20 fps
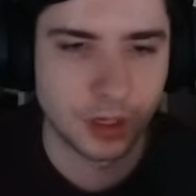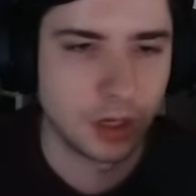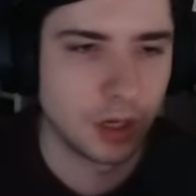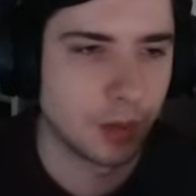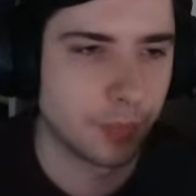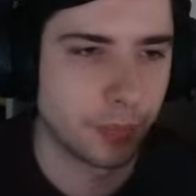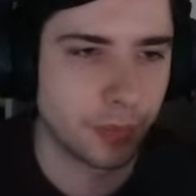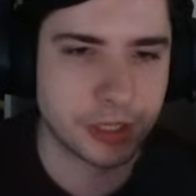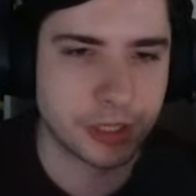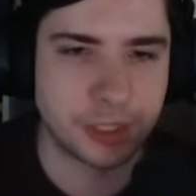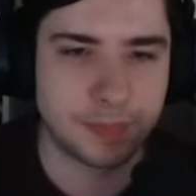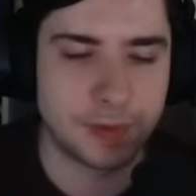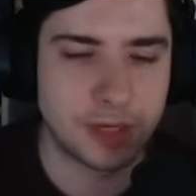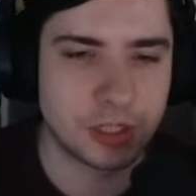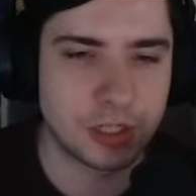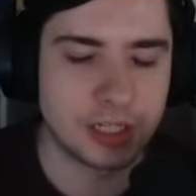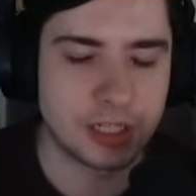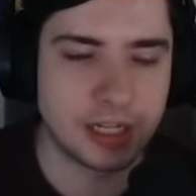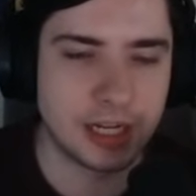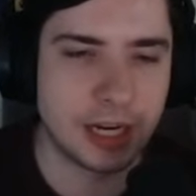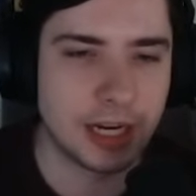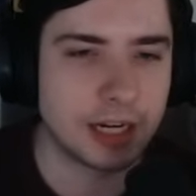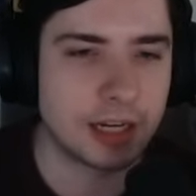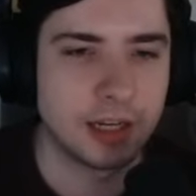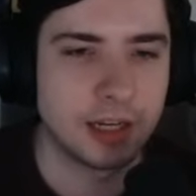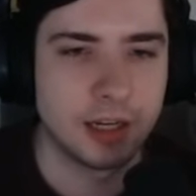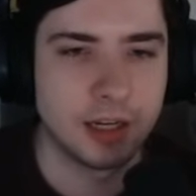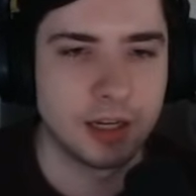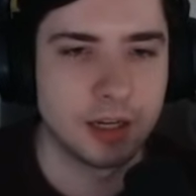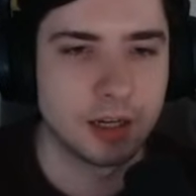More special attack,
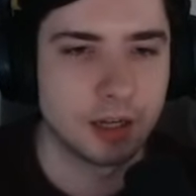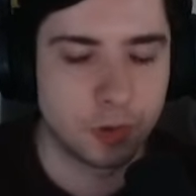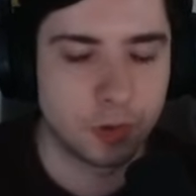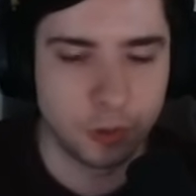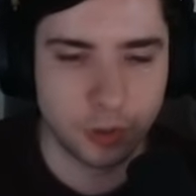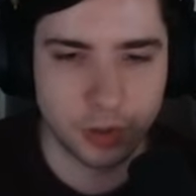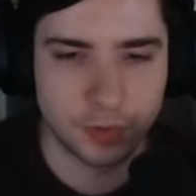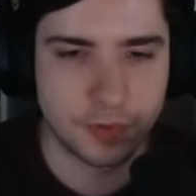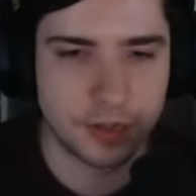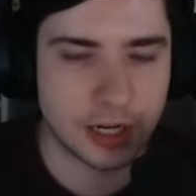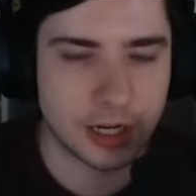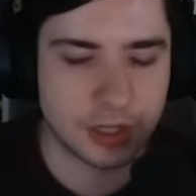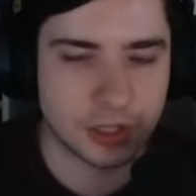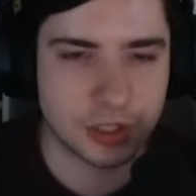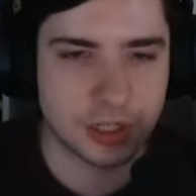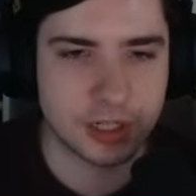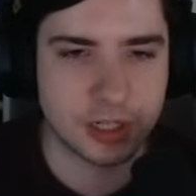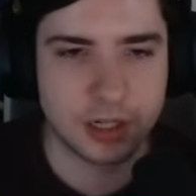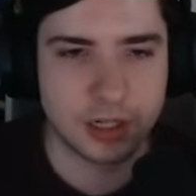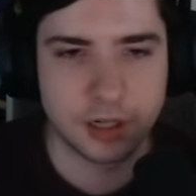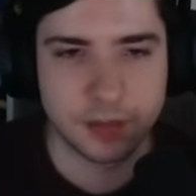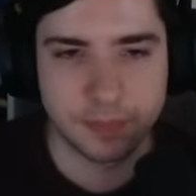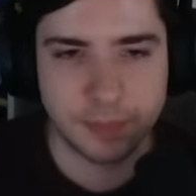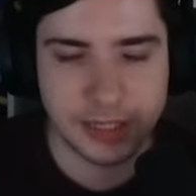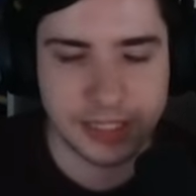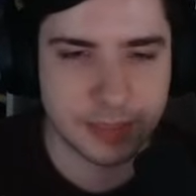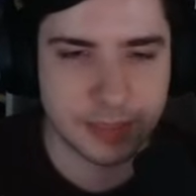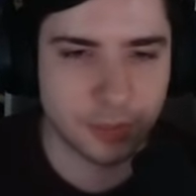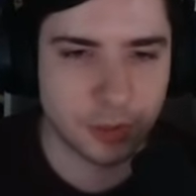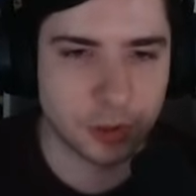cooldown reduction
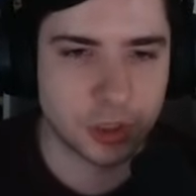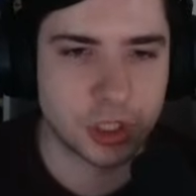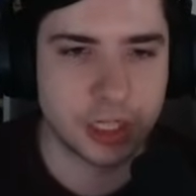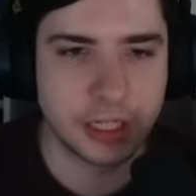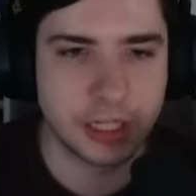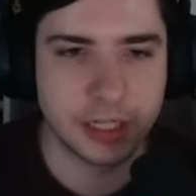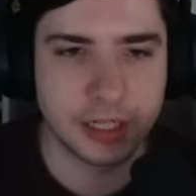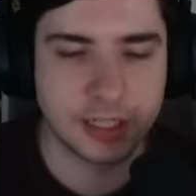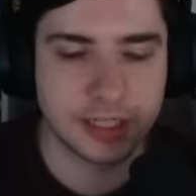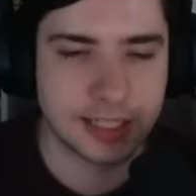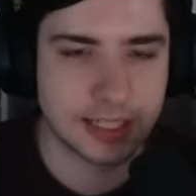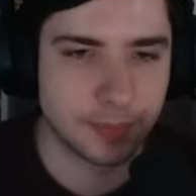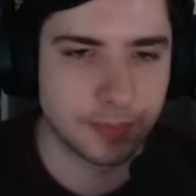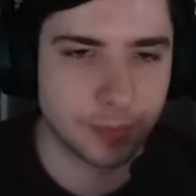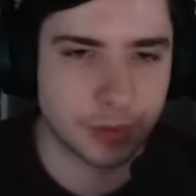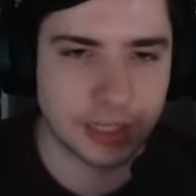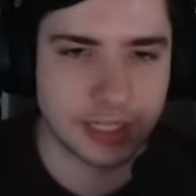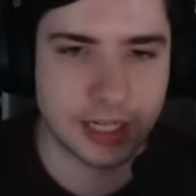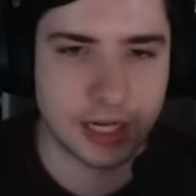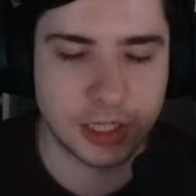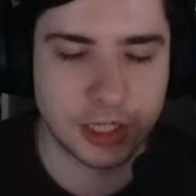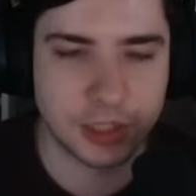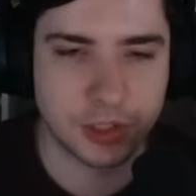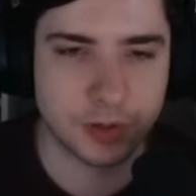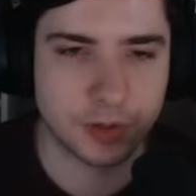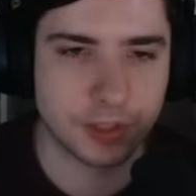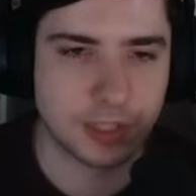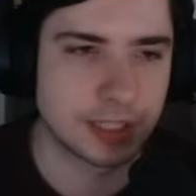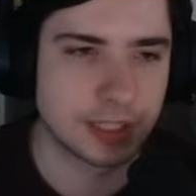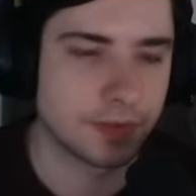means more shields, more
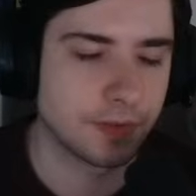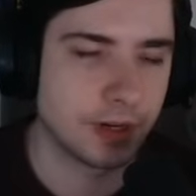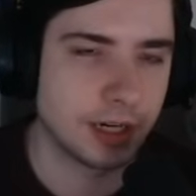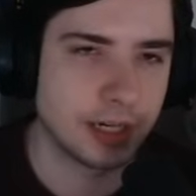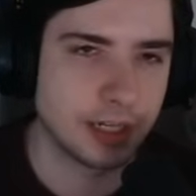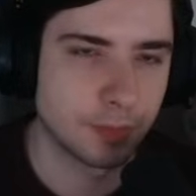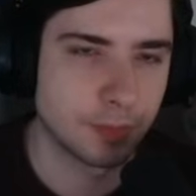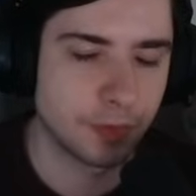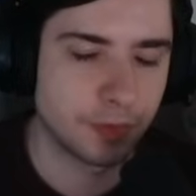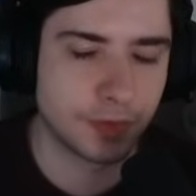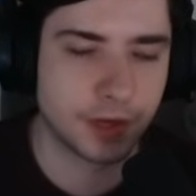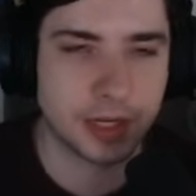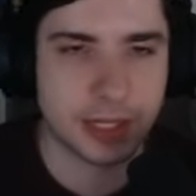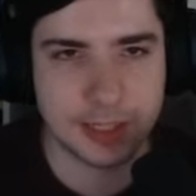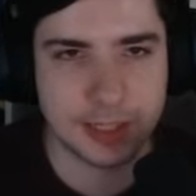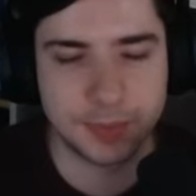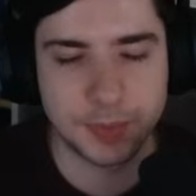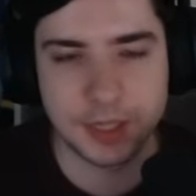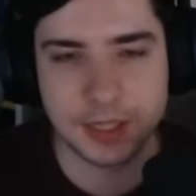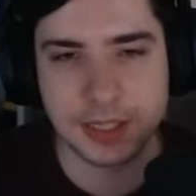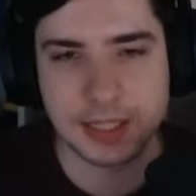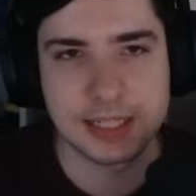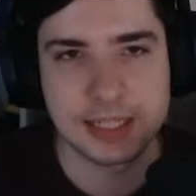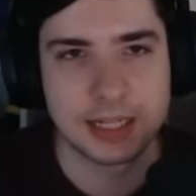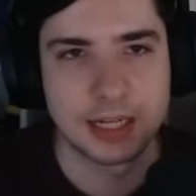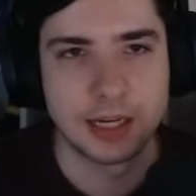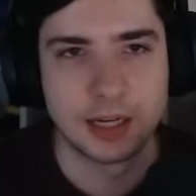Psyshocks, right? More Fire Spins.